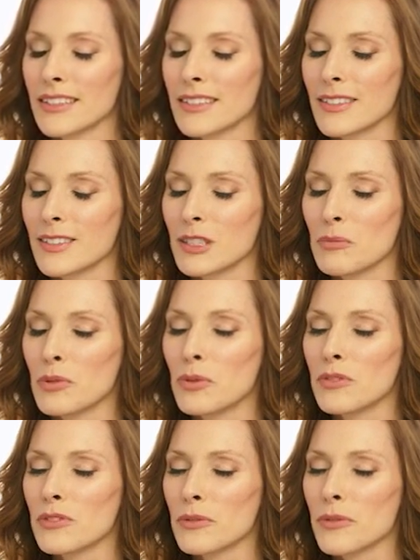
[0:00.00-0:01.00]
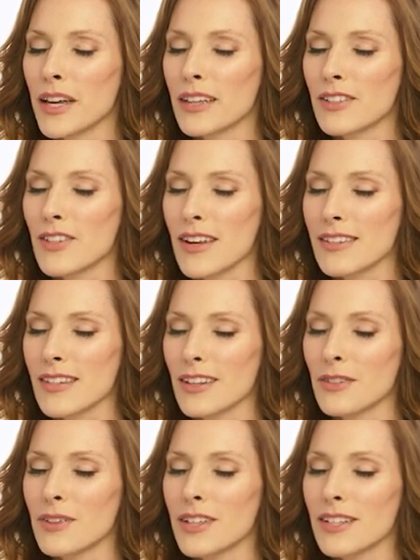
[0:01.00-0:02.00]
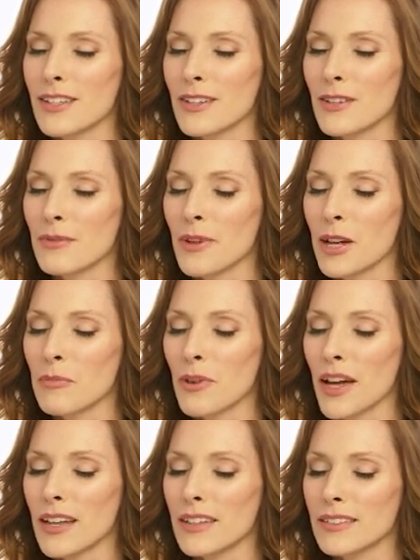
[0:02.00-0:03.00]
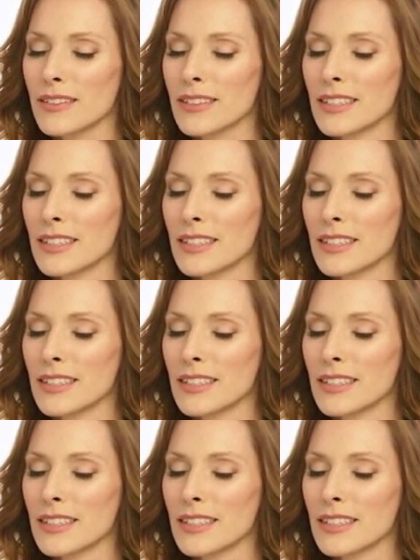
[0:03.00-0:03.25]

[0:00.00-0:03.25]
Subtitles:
This is a beautiful way to jettison you into your right brain.